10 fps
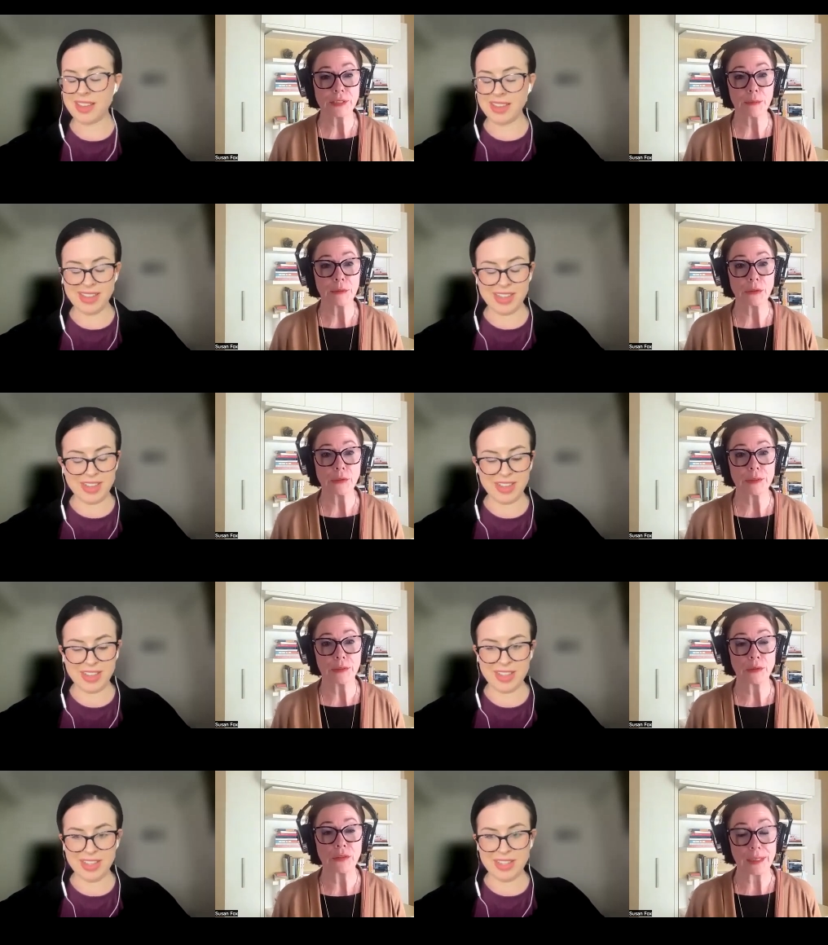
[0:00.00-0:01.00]
Speaker 1: for someone who's
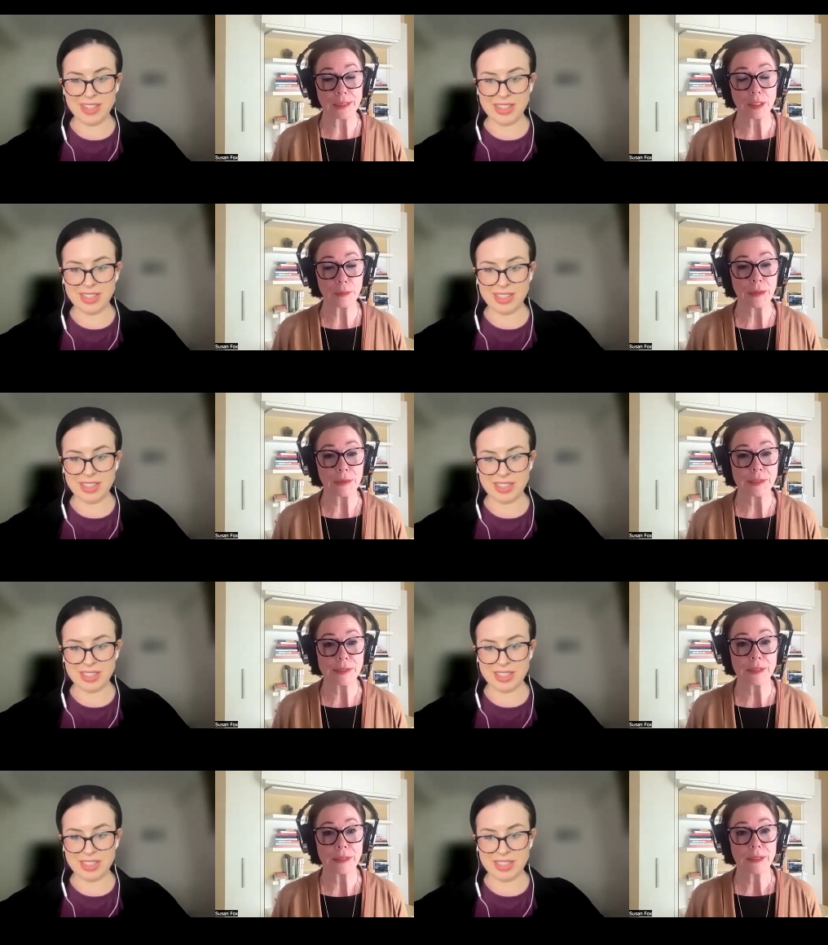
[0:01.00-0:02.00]
who's thinking about
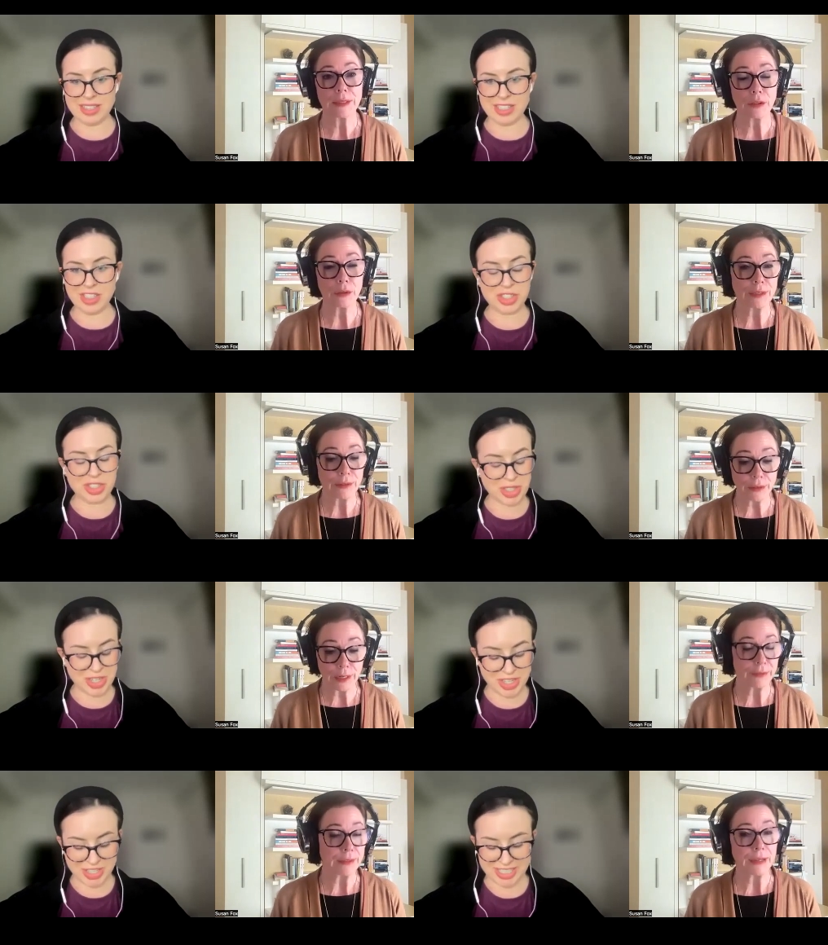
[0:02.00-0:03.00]
this, you know,
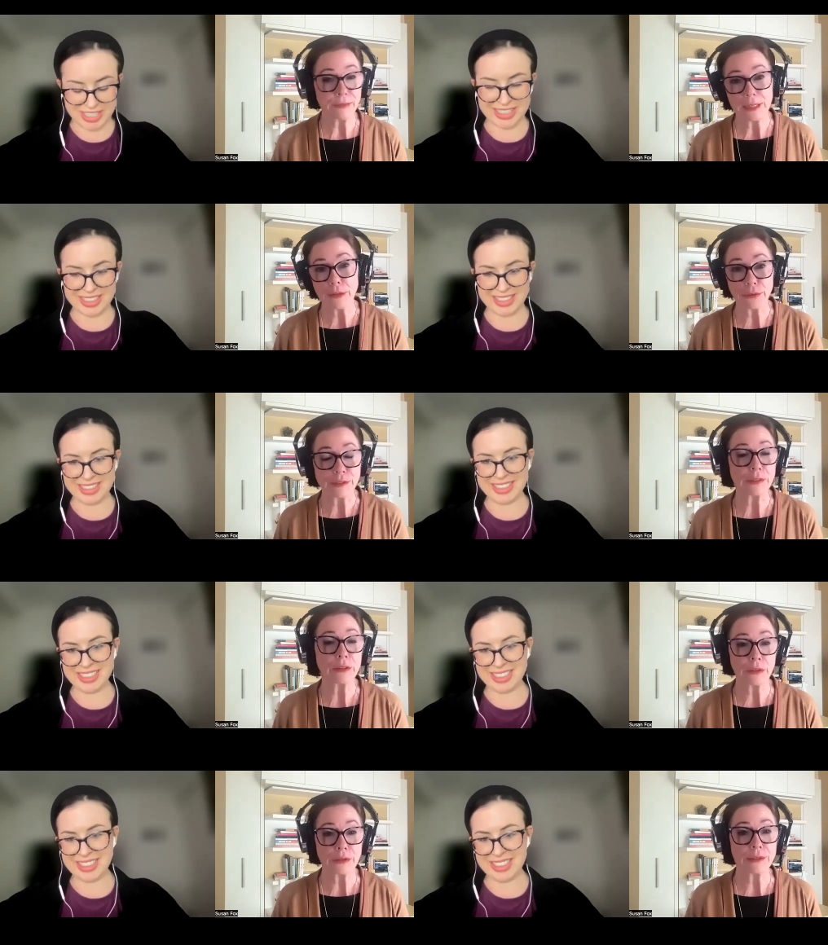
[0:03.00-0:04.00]
either I V F, egg
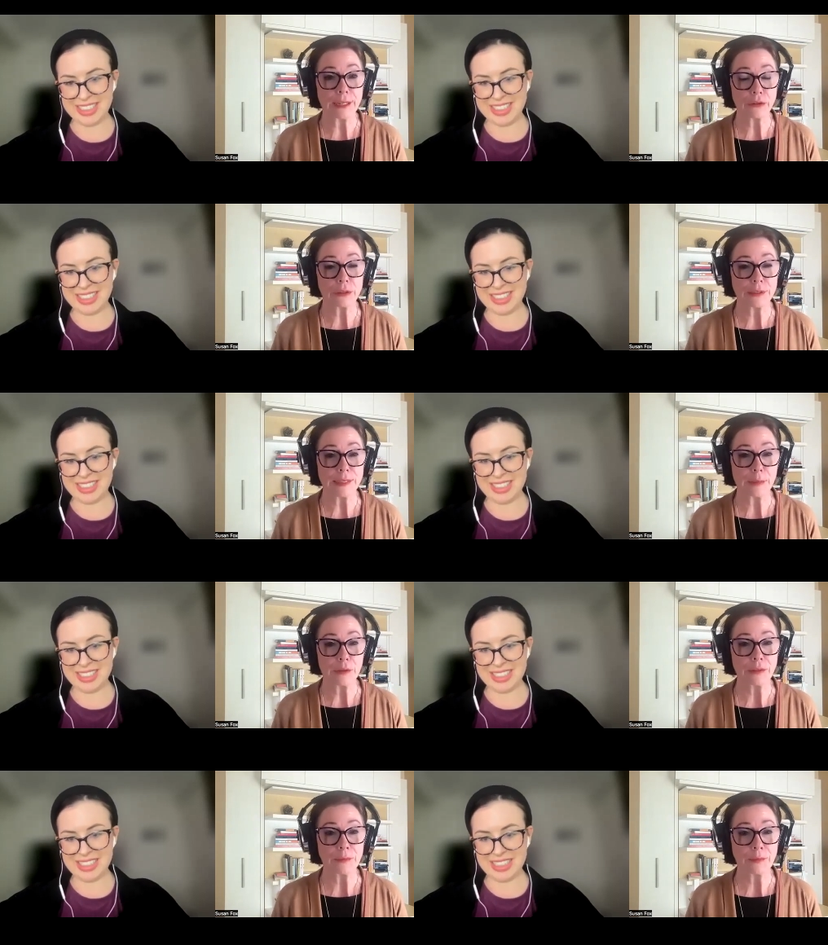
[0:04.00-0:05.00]
freezing, or natural
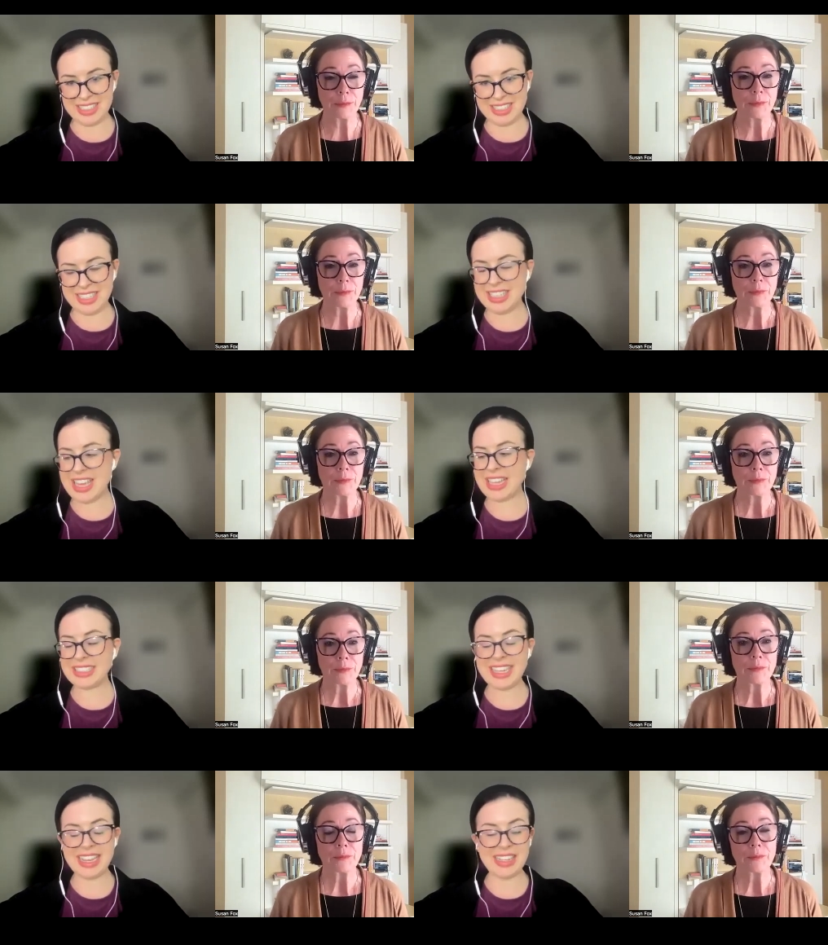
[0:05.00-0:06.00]
conception?
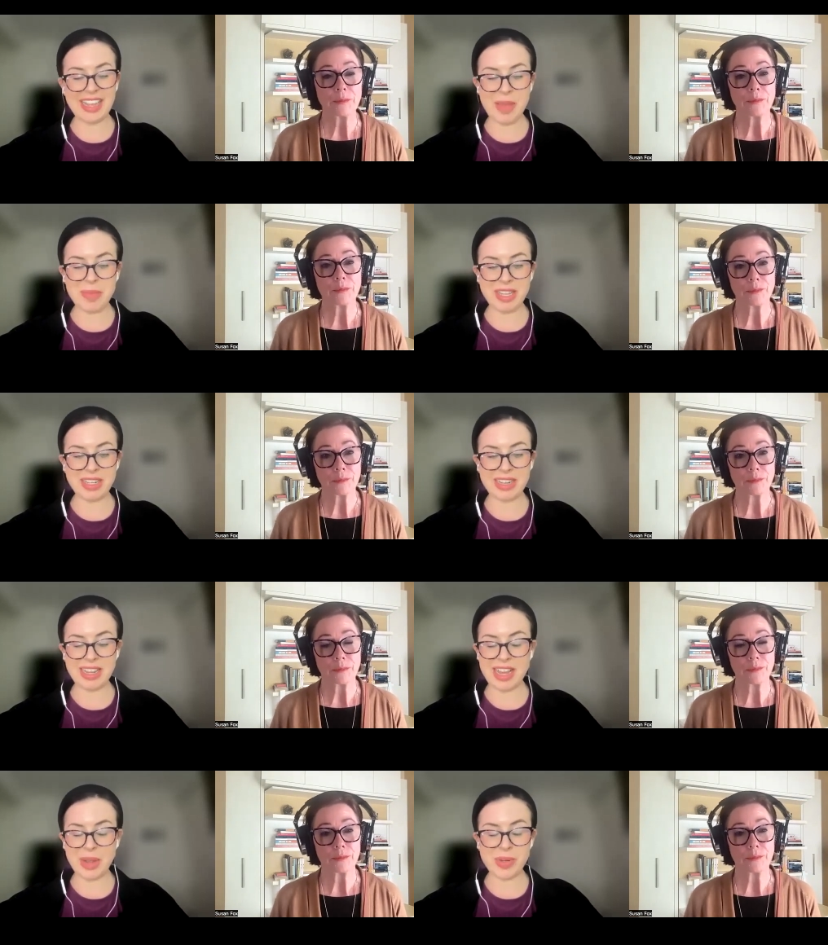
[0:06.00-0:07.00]
Speaker 2: Yes, I I mean,
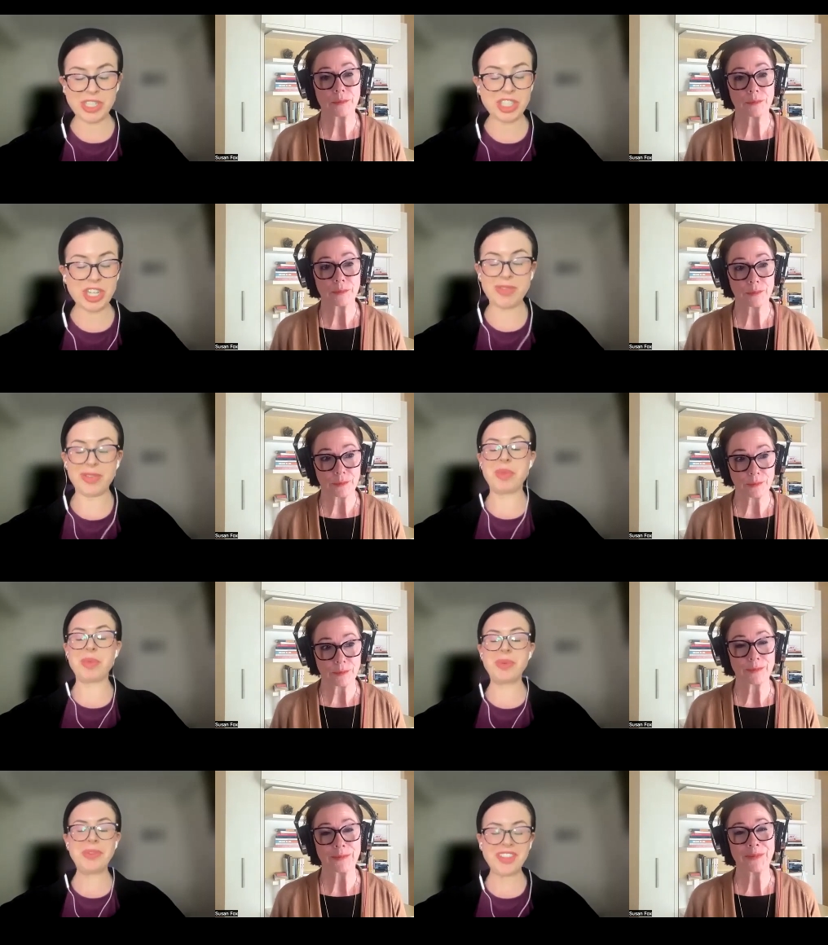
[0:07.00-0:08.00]
I want to shout from
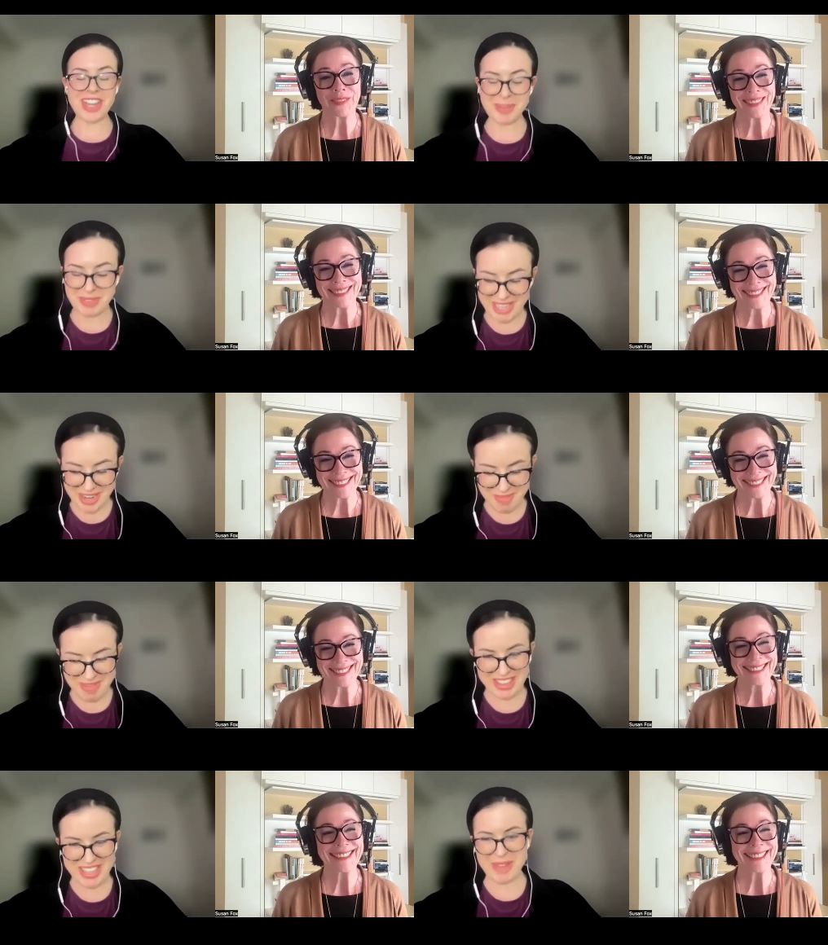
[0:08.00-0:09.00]
the rooftops,
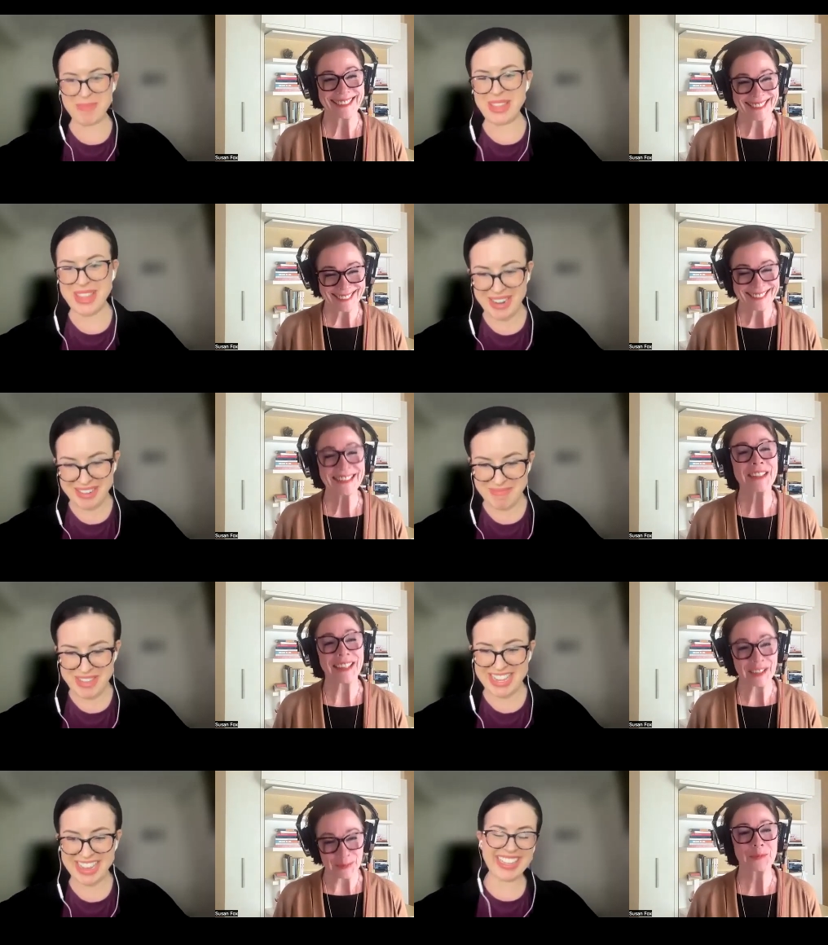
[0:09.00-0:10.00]
therapy, therapy,
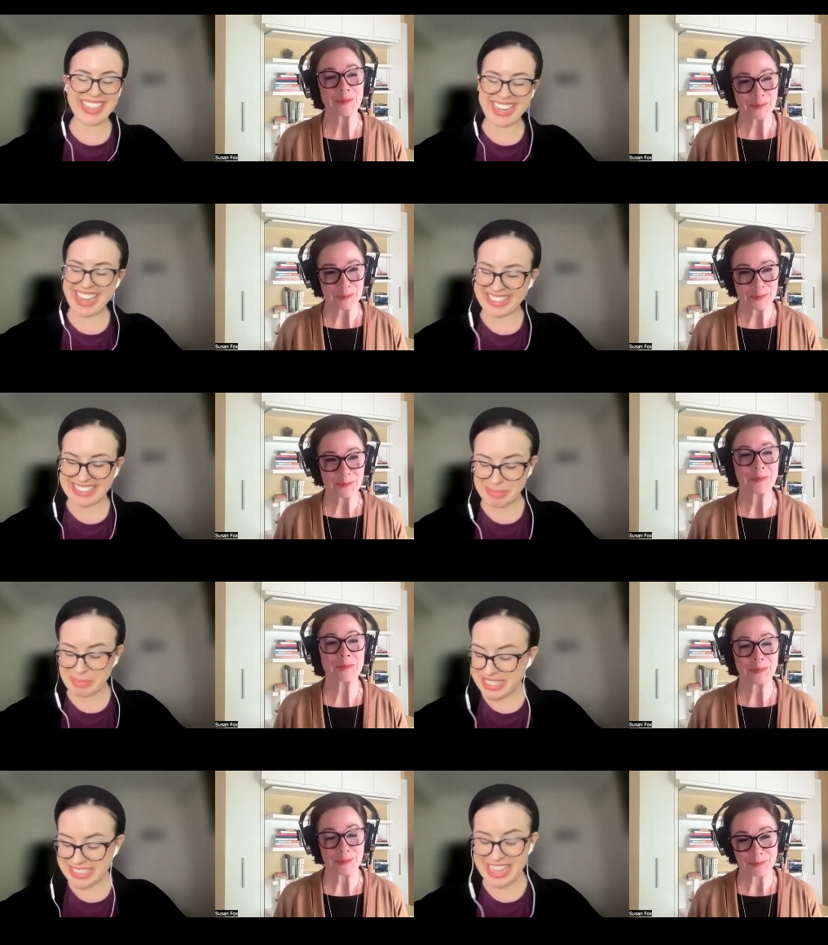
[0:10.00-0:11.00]
therapy. I cannot
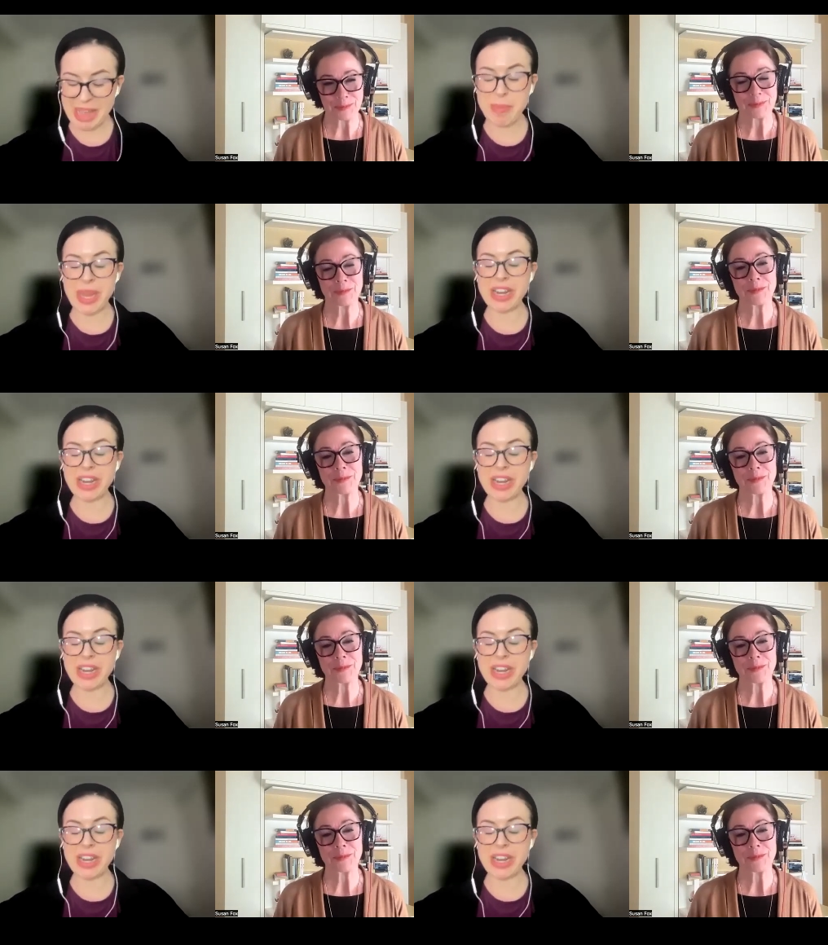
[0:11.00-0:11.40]
speak to that